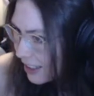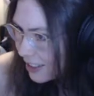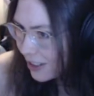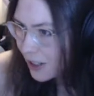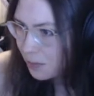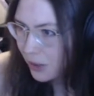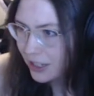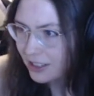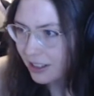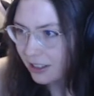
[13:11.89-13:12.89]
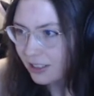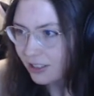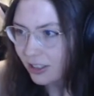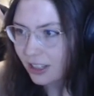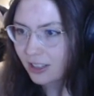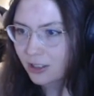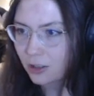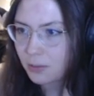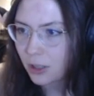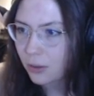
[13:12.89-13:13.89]
This is pretty sick. Look at his
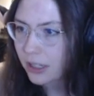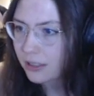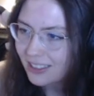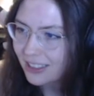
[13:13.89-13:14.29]
stupid queen.